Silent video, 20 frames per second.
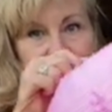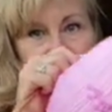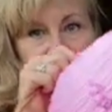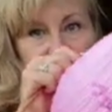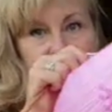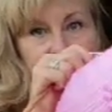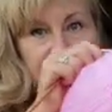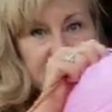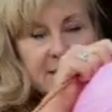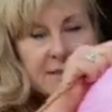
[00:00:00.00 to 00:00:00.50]

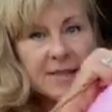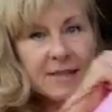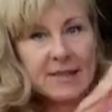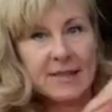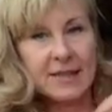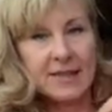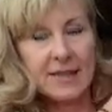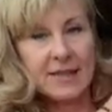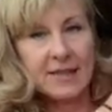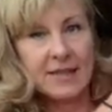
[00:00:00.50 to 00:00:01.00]

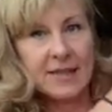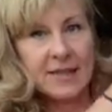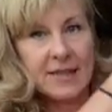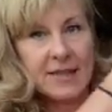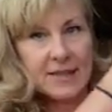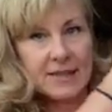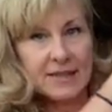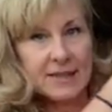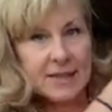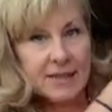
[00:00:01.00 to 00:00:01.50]

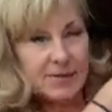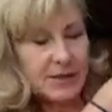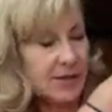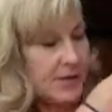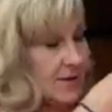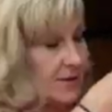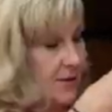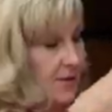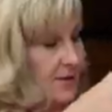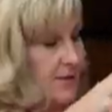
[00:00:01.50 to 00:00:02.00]
There we
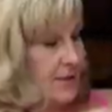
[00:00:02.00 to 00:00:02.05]
go.